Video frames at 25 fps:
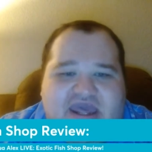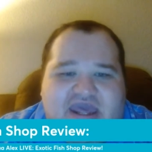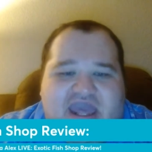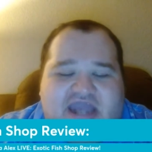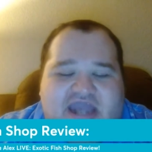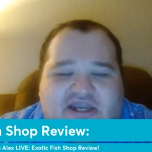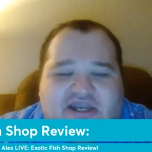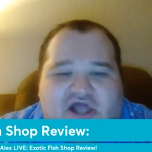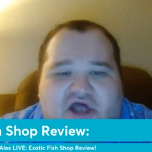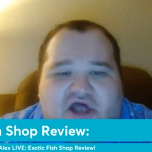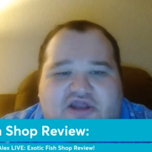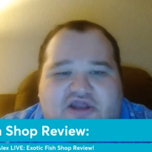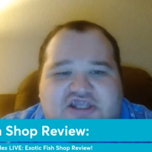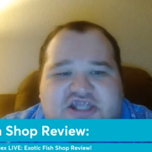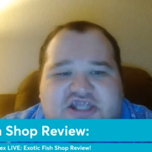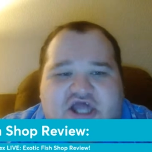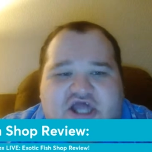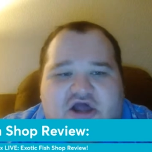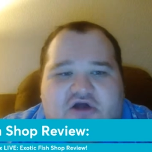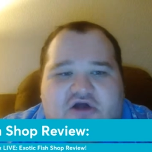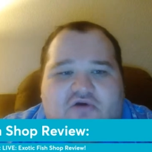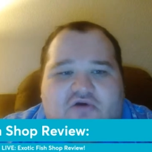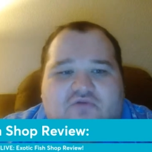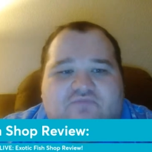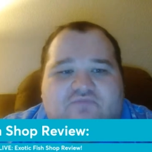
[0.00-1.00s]
And
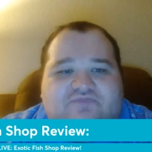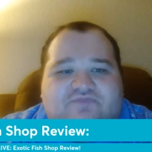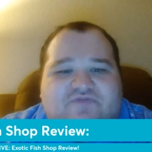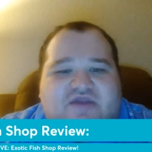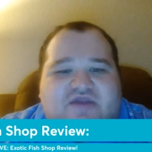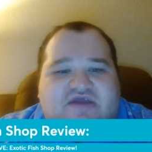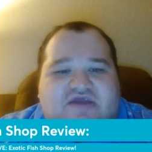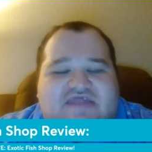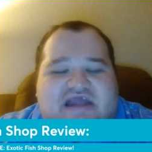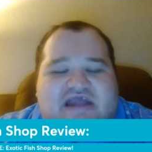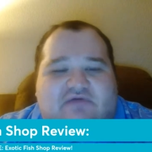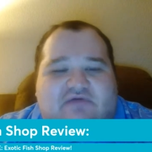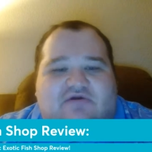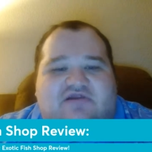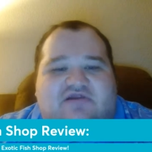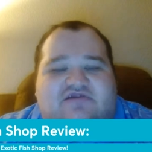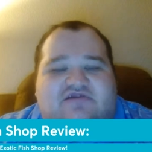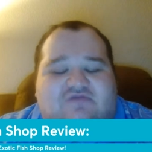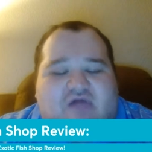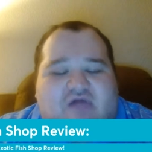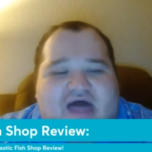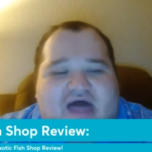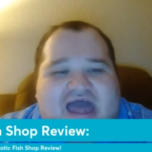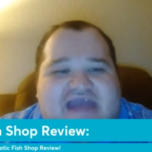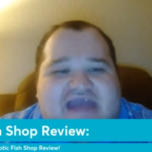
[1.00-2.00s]
also, there was
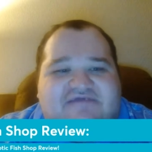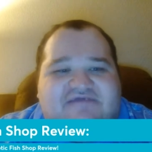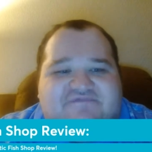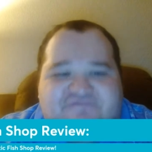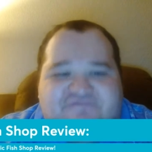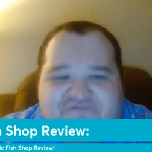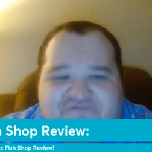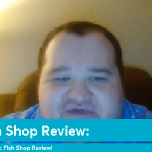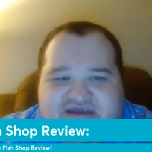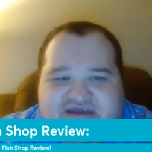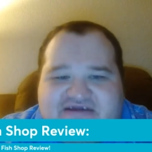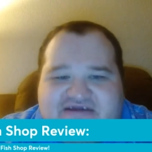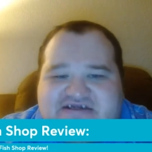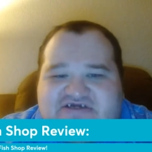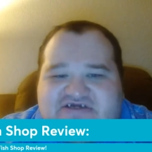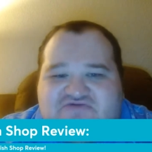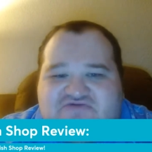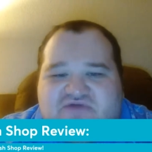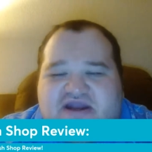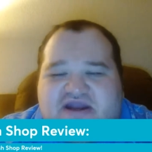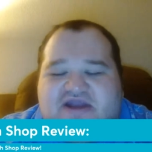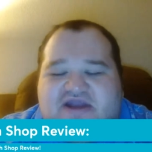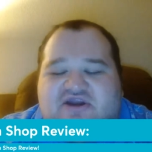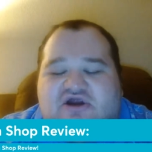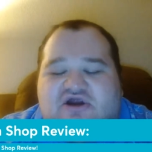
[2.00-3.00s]
live fish
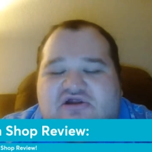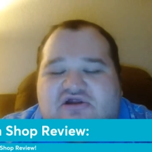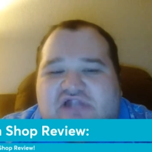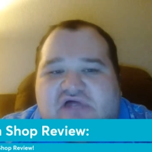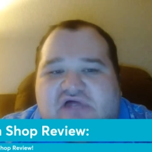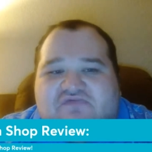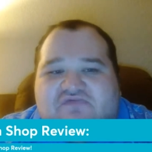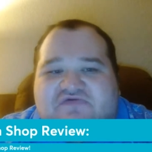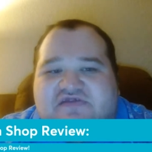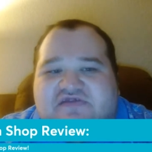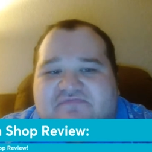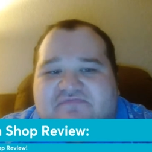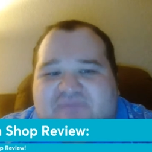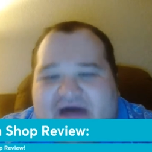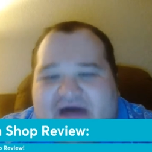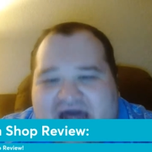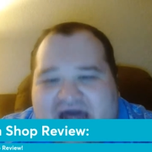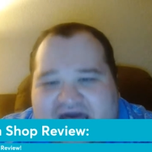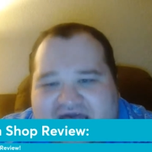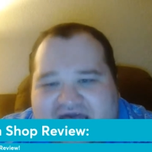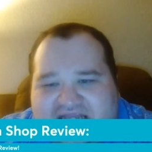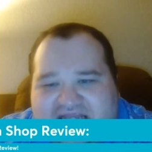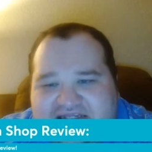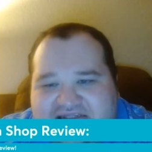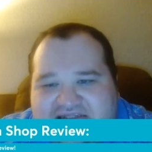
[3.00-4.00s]
written all over the
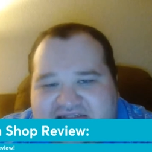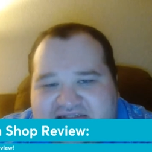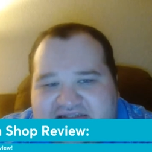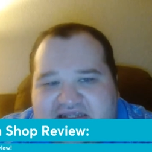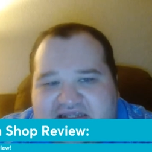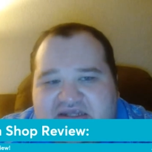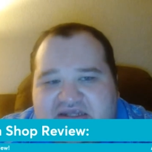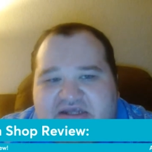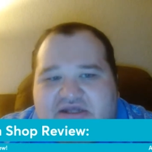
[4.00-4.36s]
box.